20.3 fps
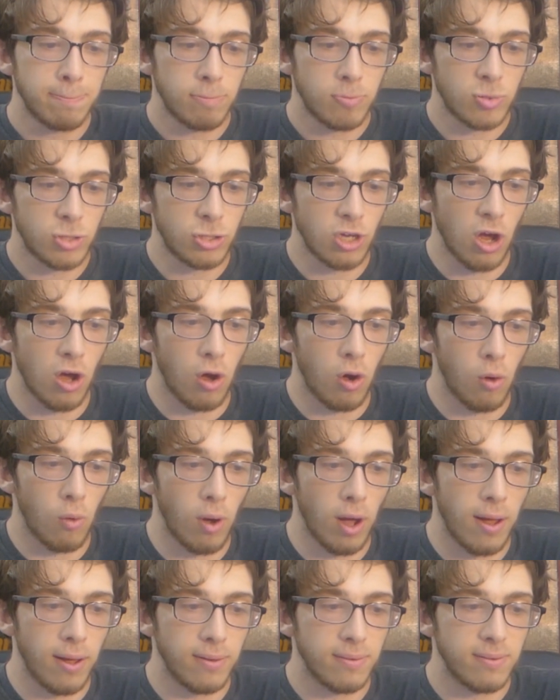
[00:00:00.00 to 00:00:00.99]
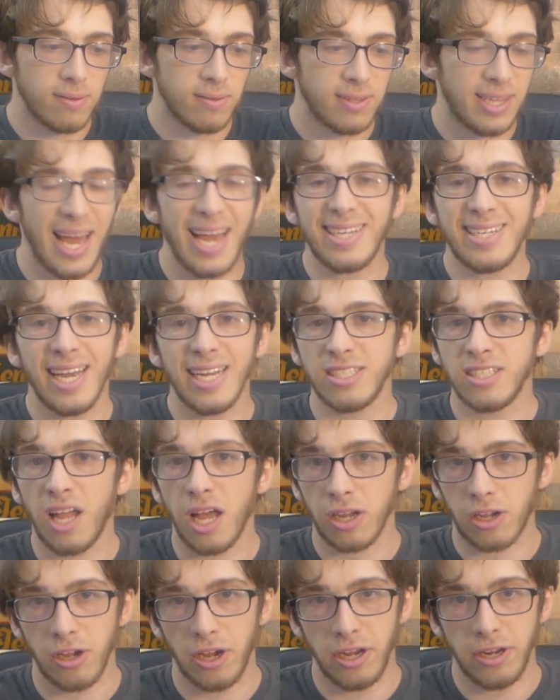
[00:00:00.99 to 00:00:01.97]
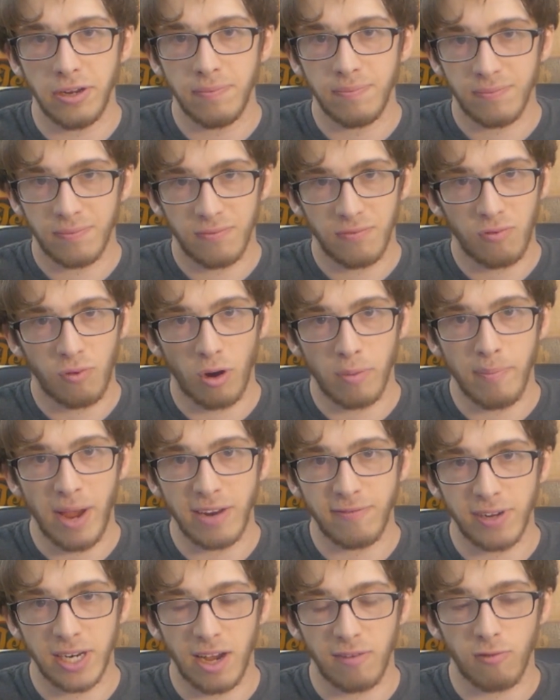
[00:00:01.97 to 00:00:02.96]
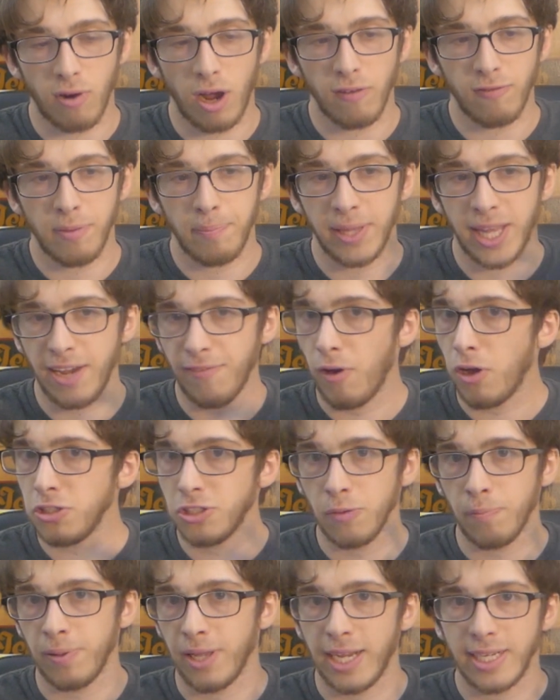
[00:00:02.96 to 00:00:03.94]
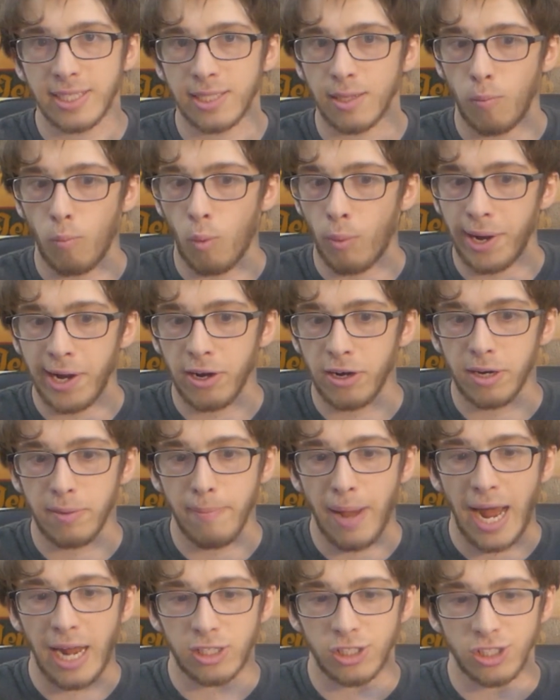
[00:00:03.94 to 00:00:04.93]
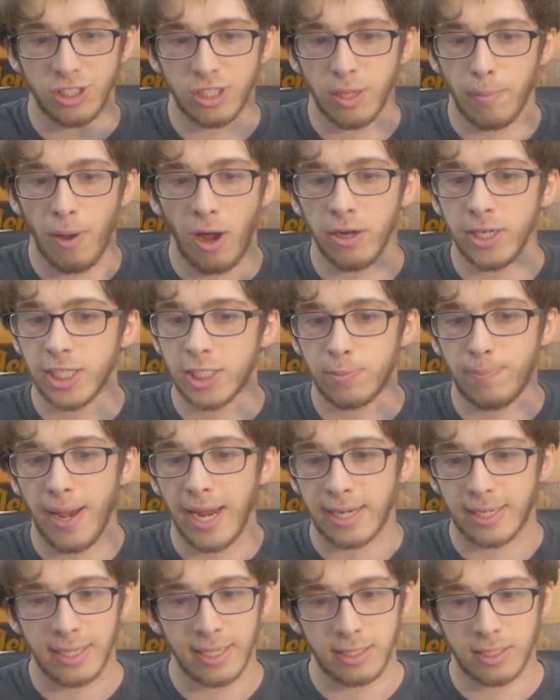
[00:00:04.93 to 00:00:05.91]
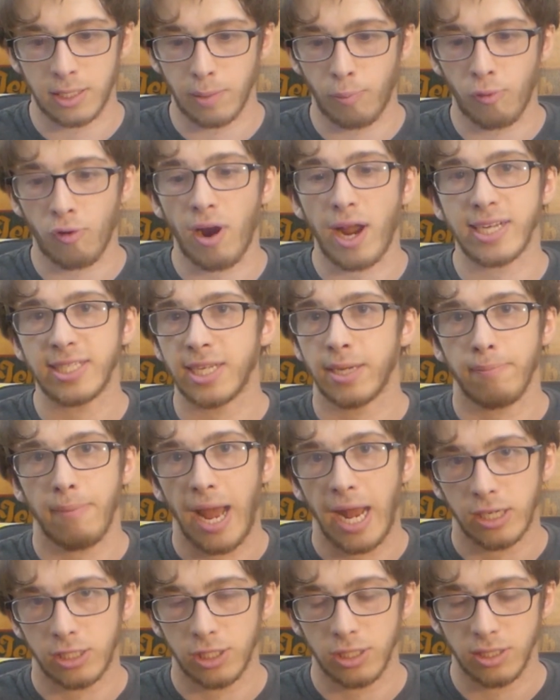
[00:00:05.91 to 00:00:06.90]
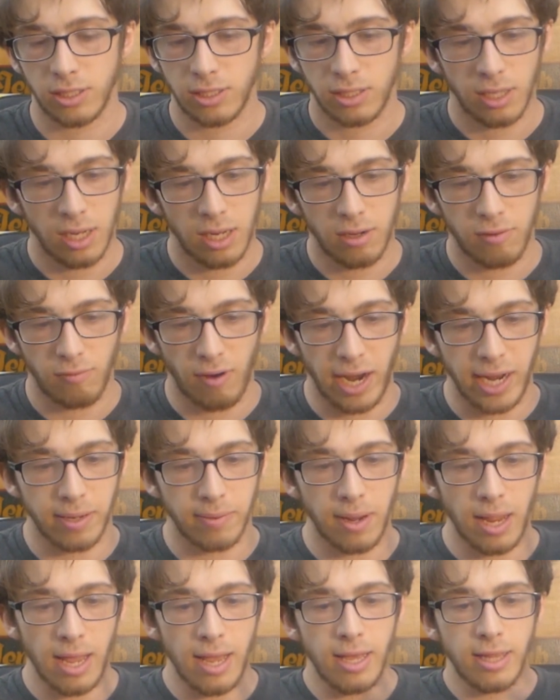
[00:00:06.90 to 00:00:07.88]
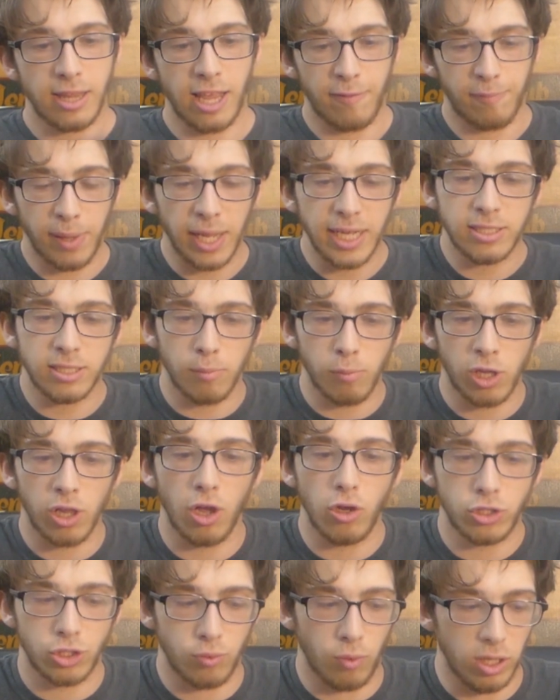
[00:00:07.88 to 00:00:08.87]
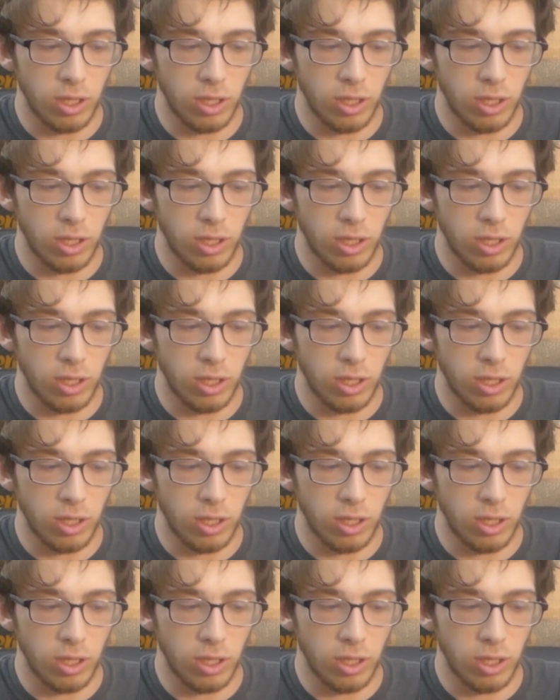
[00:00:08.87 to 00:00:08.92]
So, head-to-head's not good for Medvedev-Rafa, but they've also played some weird matches, some unexpected, surprising matches, right? They've played some close